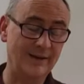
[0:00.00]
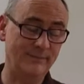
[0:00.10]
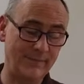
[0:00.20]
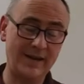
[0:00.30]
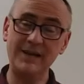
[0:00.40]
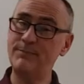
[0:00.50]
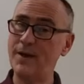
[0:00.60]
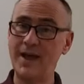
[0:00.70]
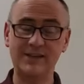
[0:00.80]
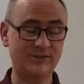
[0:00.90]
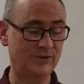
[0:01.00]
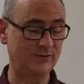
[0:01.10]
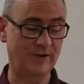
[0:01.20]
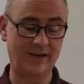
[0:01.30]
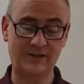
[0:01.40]
Many
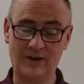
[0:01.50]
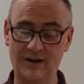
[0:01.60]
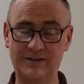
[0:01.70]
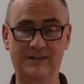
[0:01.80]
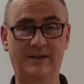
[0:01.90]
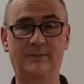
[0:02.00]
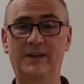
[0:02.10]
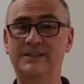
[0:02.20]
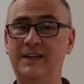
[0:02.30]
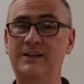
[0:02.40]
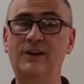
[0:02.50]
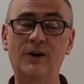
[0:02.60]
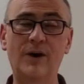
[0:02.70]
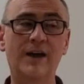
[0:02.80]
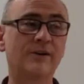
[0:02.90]
pastors, when I talk to them, they say, you
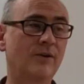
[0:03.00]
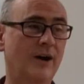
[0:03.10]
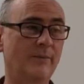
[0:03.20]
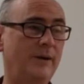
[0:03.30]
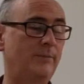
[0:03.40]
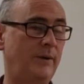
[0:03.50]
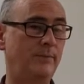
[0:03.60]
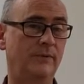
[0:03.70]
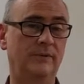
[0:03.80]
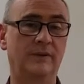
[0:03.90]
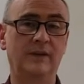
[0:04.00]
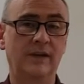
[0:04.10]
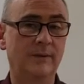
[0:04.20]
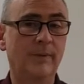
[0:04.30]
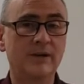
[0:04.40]
know, I don't know how many people
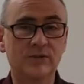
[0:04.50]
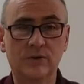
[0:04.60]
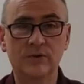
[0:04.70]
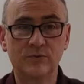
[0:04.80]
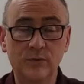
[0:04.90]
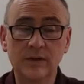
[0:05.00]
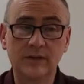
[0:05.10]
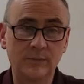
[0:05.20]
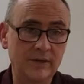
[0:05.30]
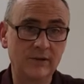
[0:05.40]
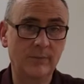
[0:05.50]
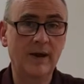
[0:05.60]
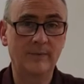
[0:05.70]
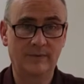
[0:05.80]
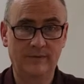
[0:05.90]
in my church really read their
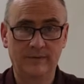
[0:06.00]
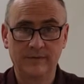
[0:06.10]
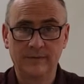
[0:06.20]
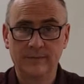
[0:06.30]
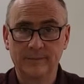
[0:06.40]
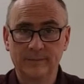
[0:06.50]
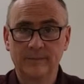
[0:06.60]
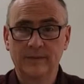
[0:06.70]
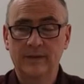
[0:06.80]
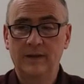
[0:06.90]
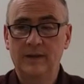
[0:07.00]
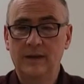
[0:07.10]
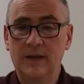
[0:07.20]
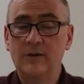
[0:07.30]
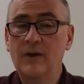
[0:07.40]
Bible.
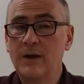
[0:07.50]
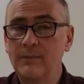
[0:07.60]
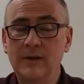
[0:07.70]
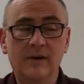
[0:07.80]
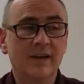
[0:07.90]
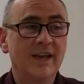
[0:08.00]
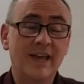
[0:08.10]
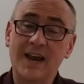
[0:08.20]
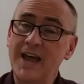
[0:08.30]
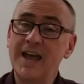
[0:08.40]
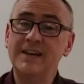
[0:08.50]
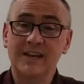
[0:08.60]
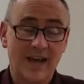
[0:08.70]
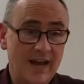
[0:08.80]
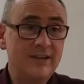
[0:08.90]
I don't know how many. And I
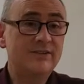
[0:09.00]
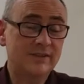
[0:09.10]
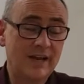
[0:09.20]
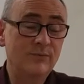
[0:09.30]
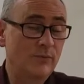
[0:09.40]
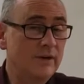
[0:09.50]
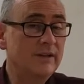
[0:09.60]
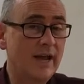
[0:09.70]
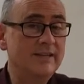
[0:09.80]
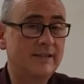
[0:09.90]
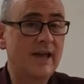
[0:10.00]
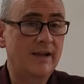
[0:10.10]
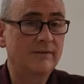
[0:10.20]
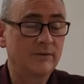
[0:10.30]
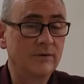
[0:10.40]
had I used I realized
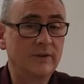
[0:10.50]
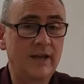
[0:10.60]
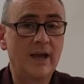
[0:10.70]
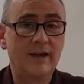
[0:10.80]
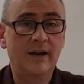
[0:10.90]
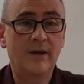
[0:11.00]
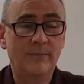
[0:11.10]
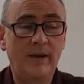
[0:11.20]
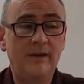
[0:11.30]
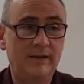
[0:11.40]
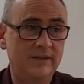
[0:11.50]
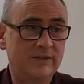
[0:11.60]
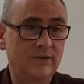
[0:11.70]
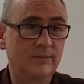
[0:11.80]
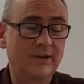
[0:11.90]
that early on in Albania
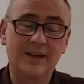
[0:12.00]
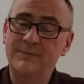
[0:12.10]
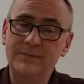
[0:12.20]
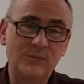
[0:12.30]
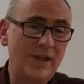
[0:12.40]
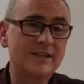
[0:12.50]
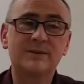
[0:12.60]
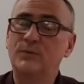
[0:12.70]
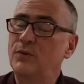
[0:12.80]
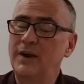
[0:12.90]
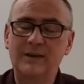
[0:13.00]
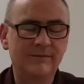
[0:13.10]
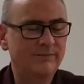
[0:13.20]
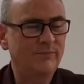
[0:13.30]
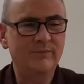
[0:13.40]
too. I mean, we had some great
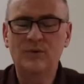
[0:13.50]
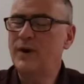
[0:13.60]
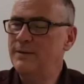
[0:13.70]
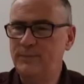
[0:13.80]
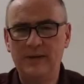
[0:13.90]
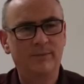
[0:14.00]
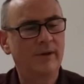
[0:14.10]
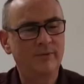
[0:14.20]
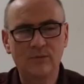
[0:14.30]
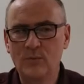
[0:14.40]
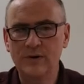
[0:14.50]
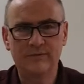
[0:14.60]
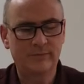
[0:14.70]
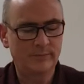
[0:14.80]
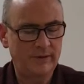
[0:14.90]
great people. I mean, they're
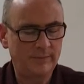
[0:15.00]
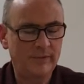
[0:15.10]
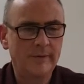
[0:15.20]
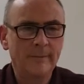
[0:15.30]
wonderful people,